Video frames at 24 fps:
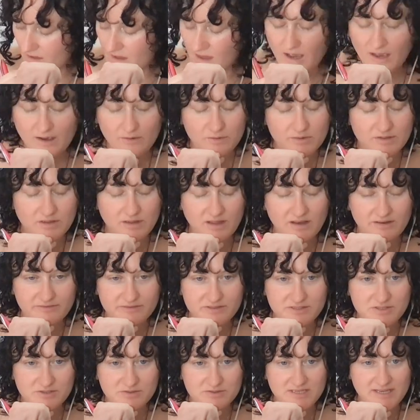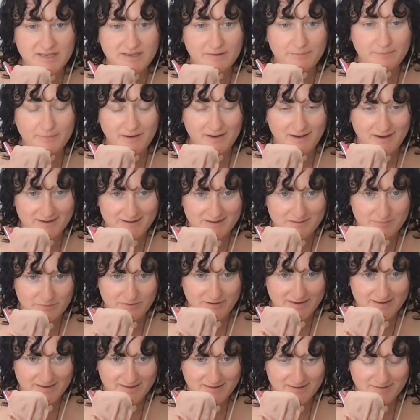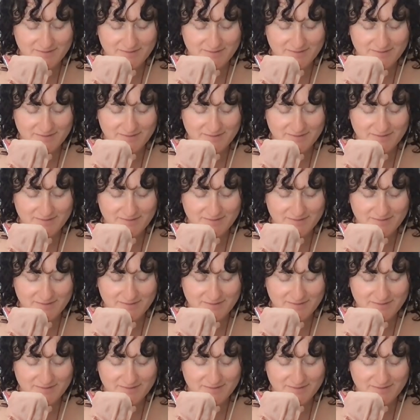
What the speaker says: I would love to take a potty break.